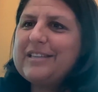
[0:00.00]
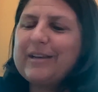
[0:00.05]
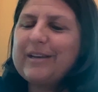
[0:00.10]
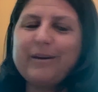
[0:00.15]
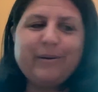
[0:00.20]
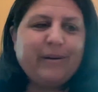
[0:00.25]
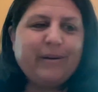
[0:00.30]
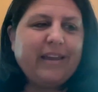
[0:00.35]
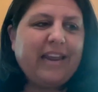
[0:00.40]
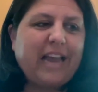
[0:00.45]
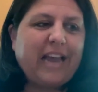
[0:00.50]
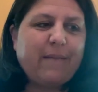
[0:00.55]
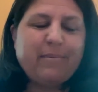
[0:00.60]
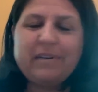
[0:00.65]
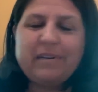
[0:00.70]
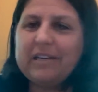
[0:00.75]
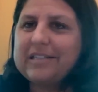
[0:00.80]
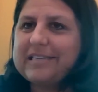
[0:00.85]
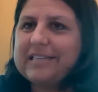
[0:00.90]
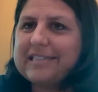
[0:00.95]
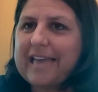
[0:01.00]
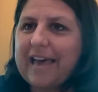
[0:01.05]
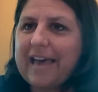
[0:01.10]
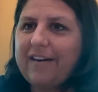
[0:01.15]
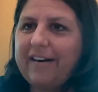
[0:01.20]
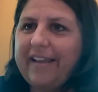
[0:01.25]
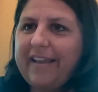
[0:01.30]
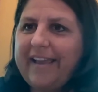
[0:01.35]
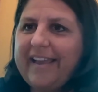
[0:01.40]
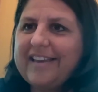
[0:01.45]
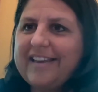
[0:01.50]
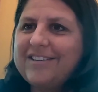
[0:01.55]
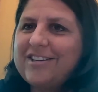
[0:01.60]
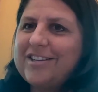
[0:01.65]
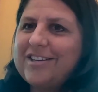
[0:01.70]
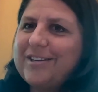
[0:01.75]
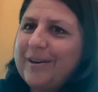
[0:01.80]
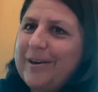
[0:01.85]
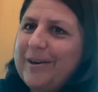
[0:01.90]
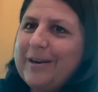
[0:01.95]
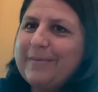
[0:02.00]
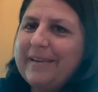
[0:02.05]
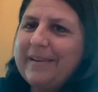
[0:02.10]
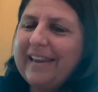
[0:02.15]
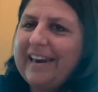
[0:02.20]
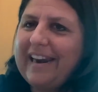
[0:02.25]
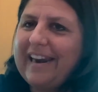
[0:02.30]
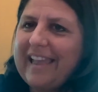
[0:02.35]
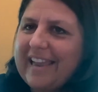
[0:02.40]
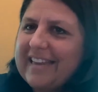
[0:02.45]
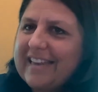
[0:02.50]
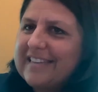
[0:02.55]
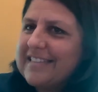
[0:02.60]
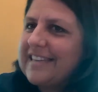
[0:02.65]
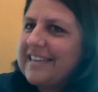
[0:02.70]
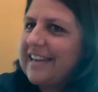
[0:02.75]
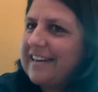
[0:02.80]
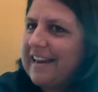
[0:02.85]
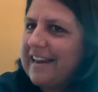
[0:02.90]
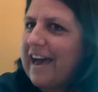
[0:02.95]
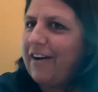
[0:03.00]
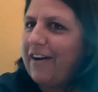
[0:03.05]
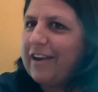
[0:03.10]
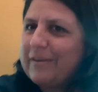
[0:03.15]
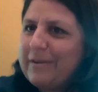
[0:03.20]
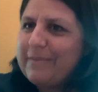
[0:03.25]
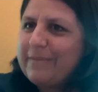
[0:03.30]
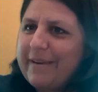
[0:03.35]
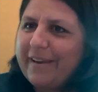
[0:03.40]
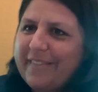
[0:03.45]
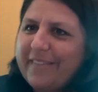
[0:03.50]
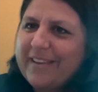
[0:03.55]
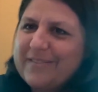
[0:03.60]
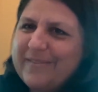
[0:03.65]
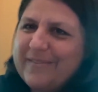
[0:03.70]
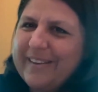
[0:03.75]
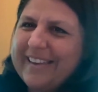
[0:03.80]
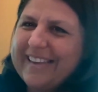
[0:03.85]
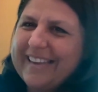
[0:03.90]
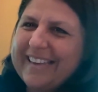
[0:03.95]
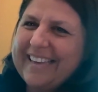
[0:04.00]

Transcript: So it happened on Saturday, and she turned to me today and said, "Now can we mail them?"